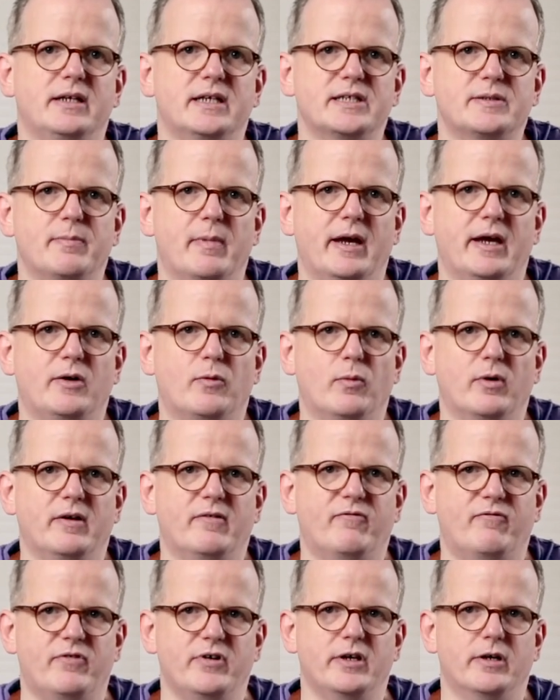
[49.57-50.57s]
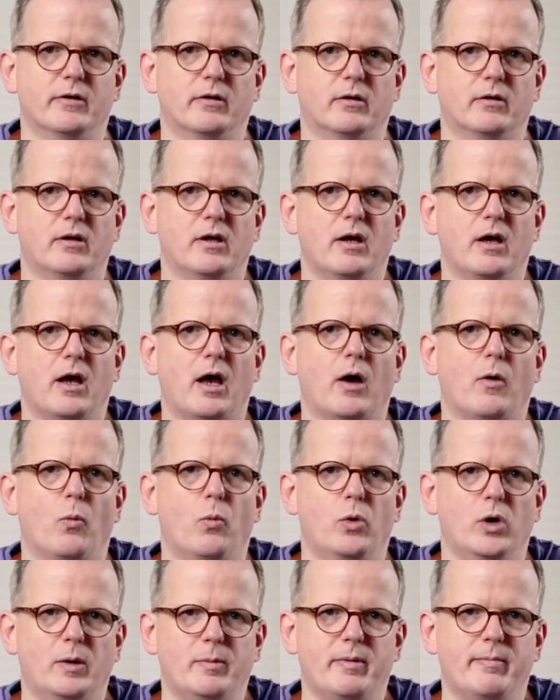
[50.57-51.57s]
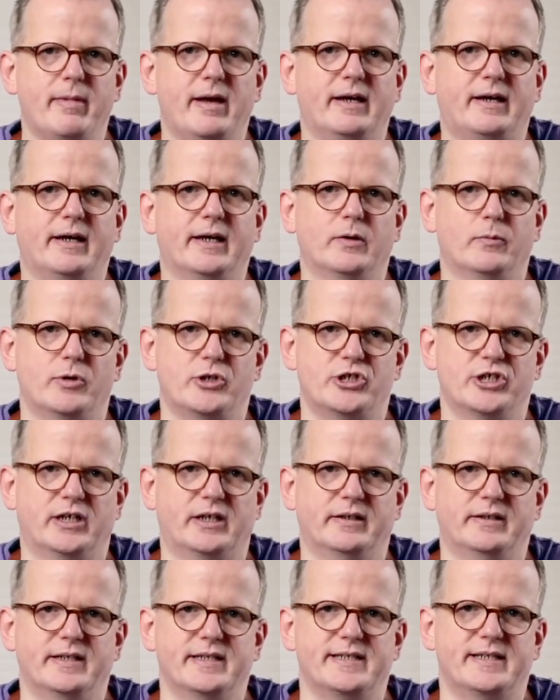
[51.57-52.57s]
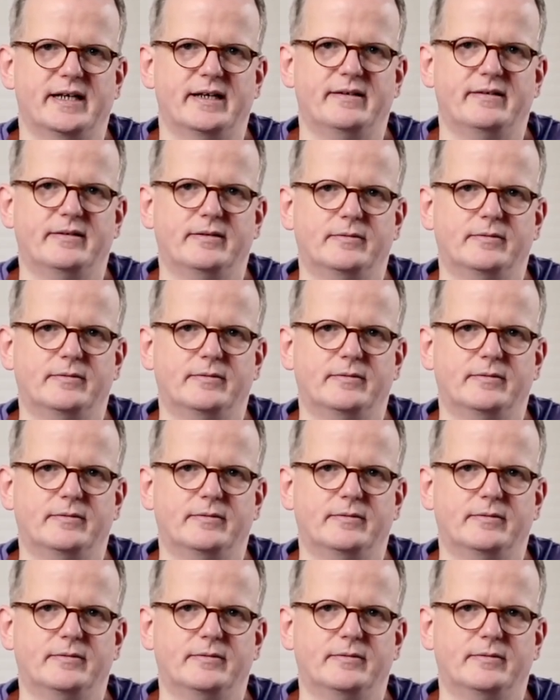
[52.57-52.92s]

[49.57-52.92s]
is made with veal, we'll be making it with chicken instead.